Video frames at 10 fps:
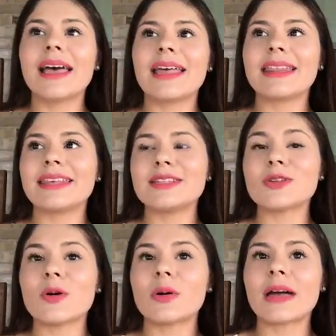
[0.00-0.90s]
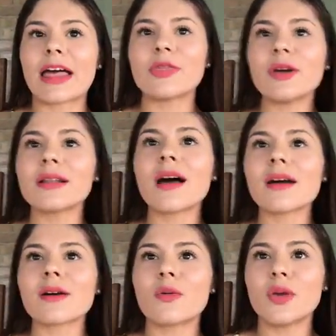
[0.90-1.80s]
And then so at 3
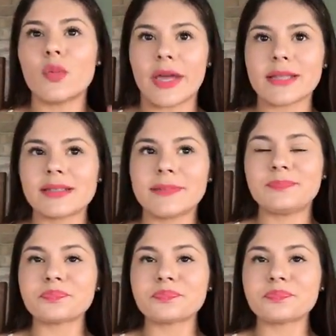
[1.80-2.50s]
o'clock, we went.